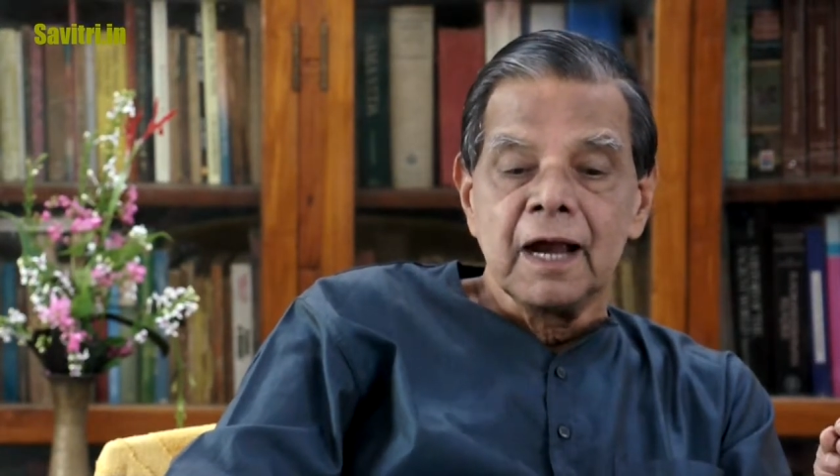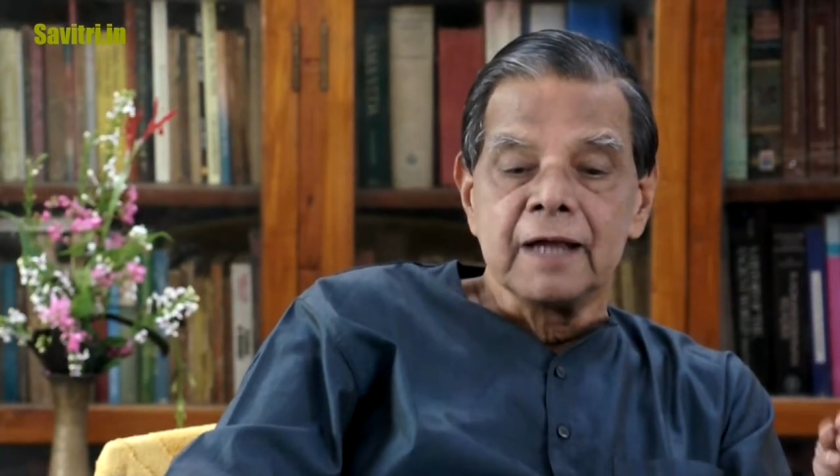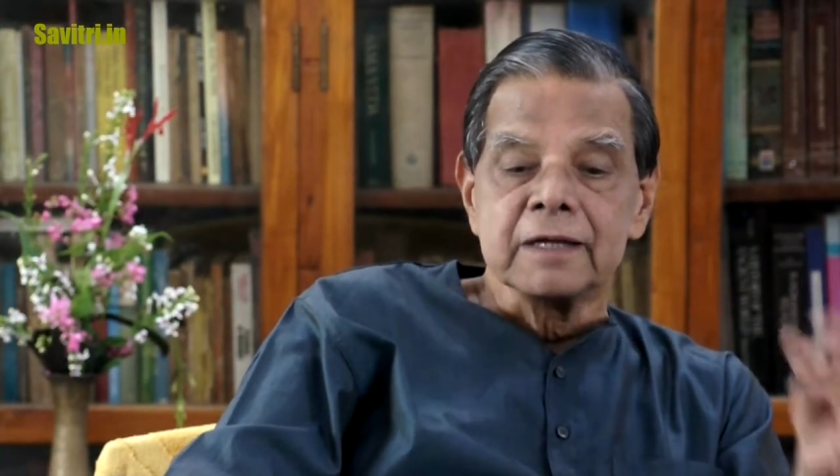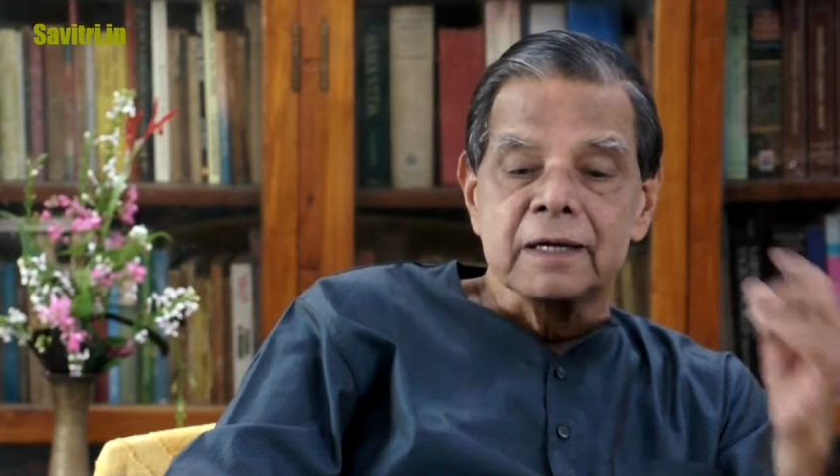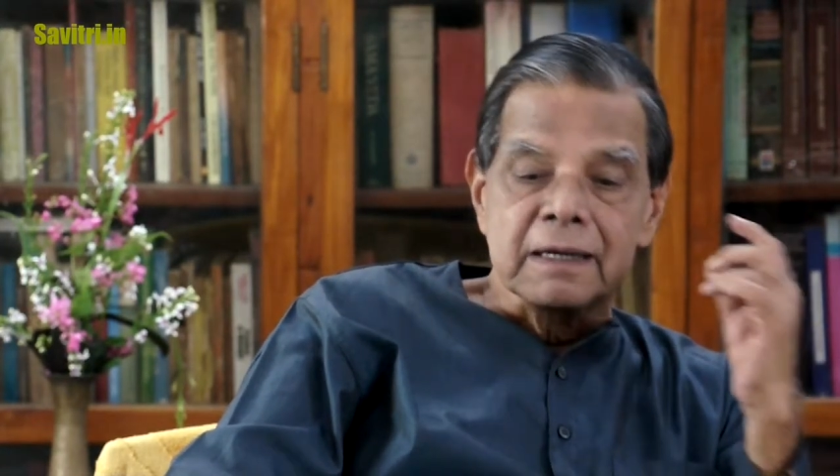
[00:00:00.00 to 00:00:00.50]

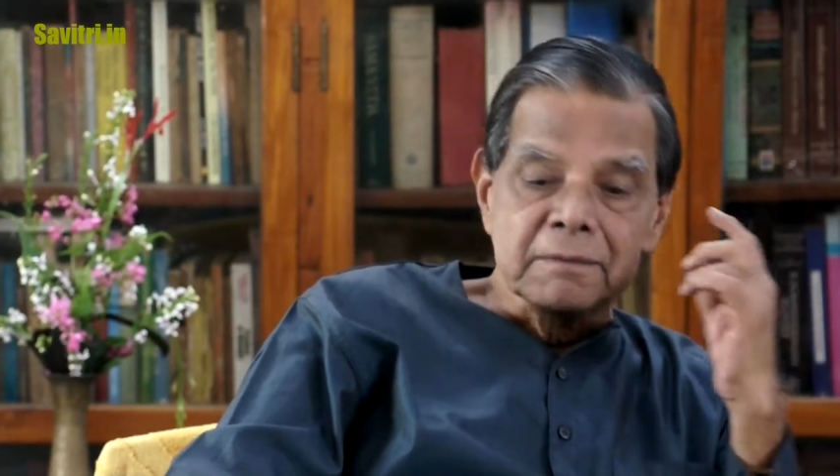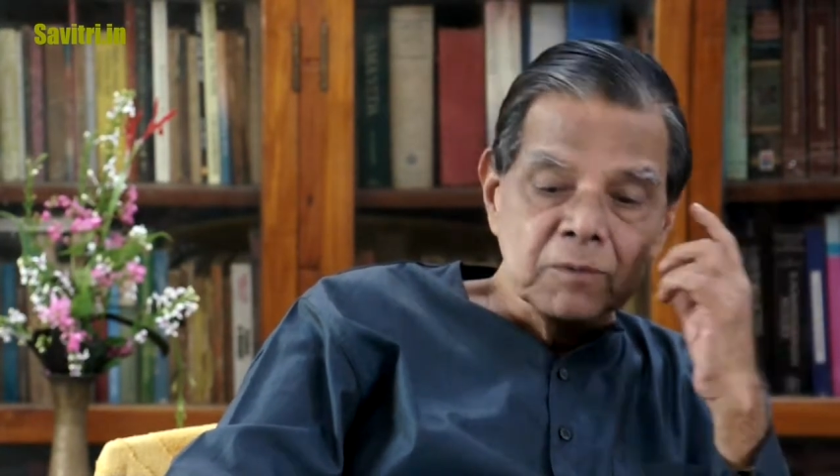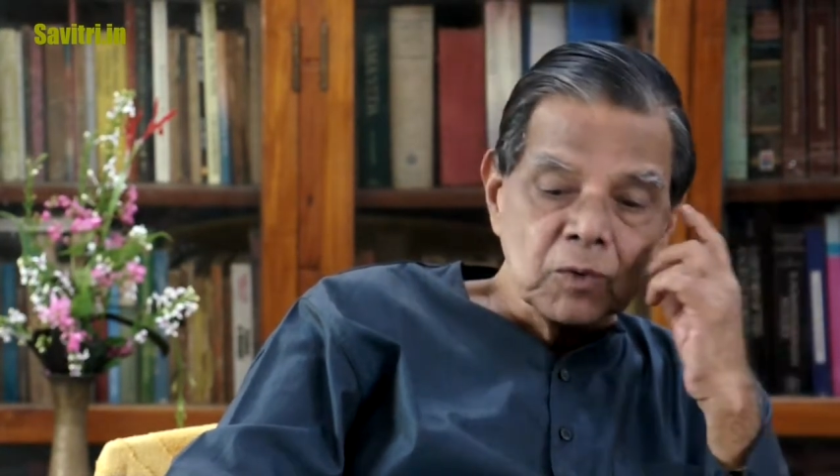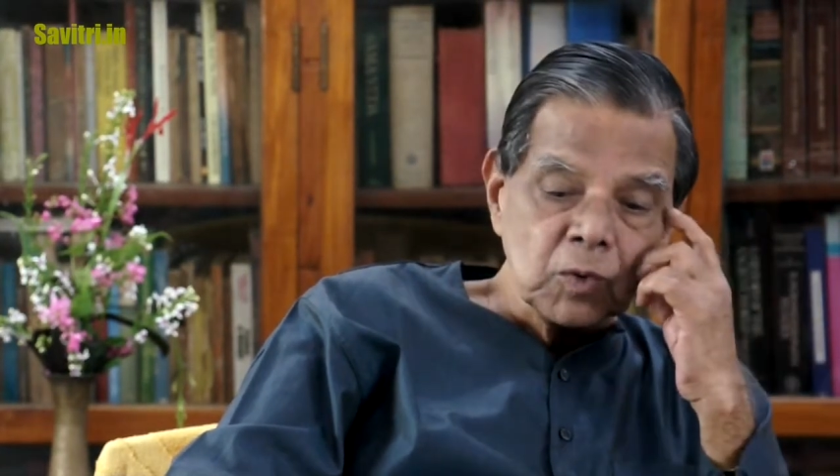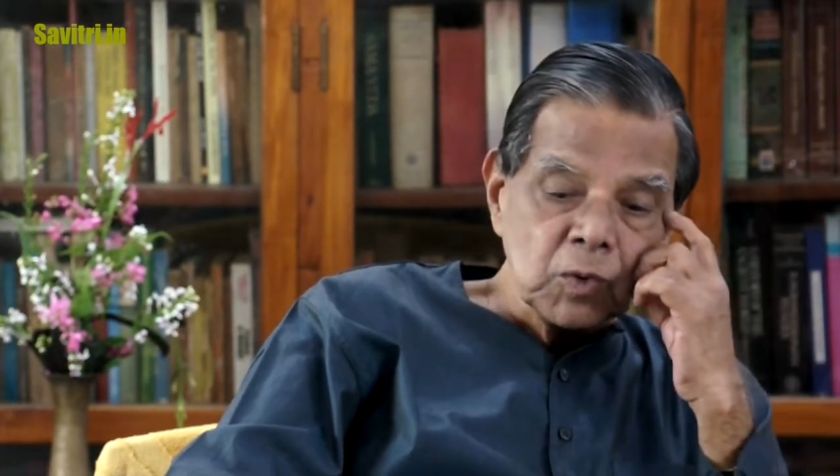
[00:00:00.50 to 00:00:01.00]
in the dumb
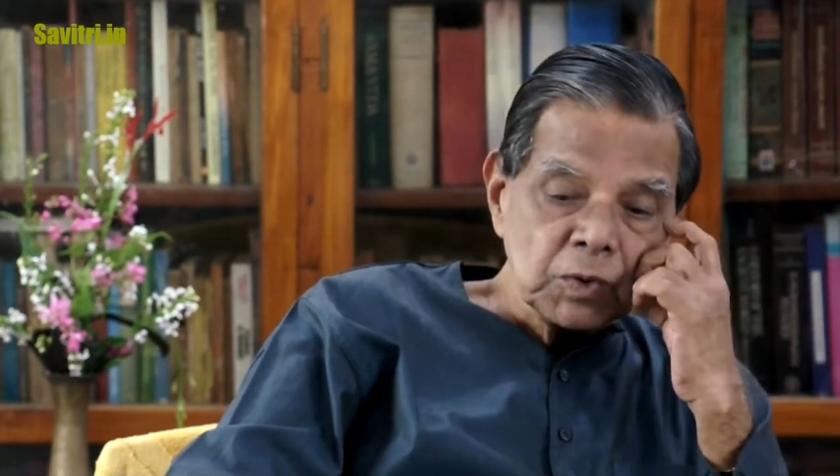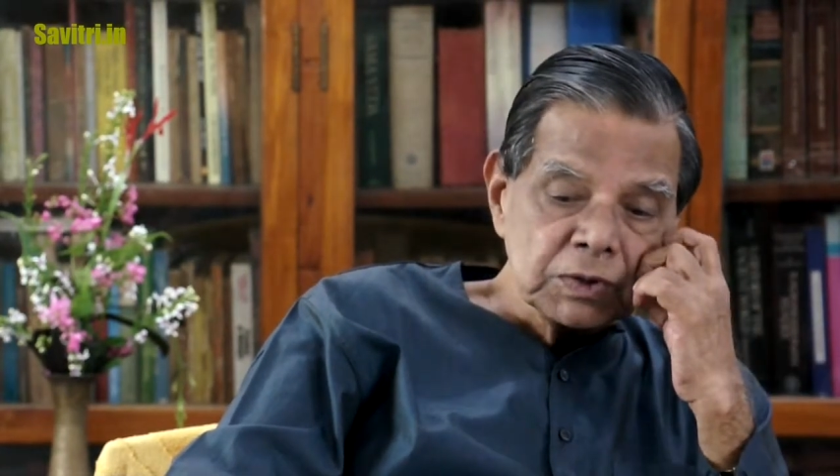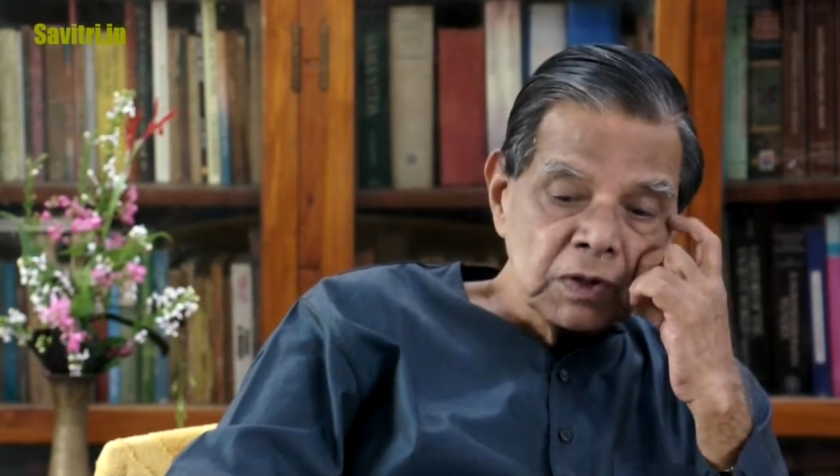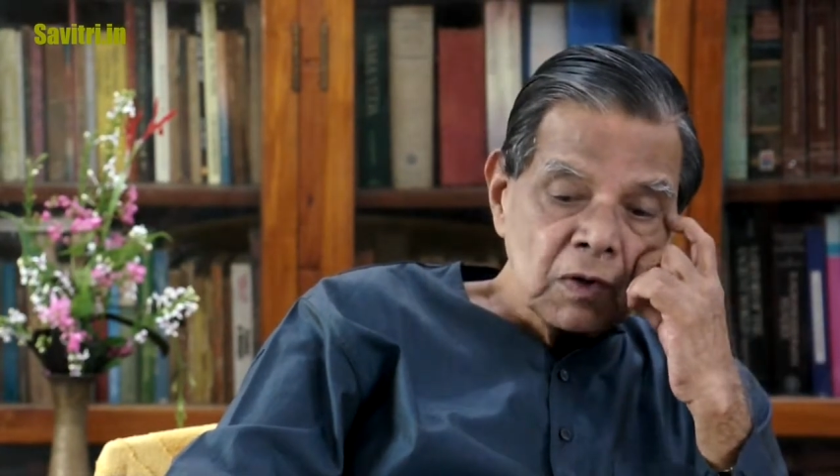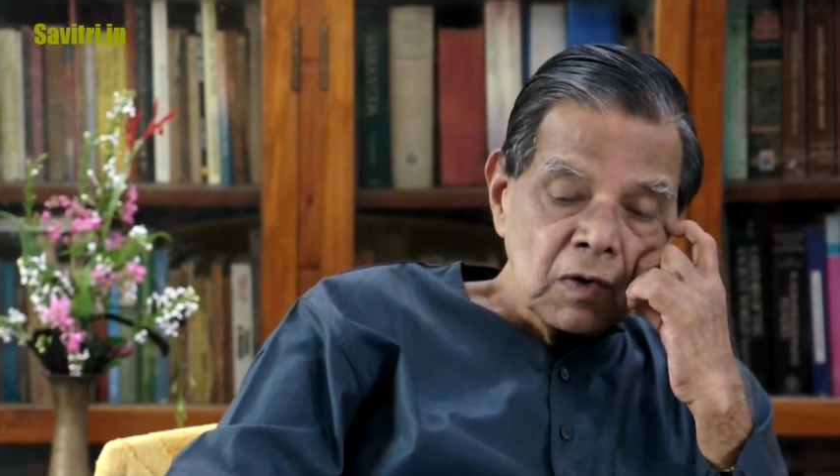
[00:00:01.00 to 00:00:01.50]
ruse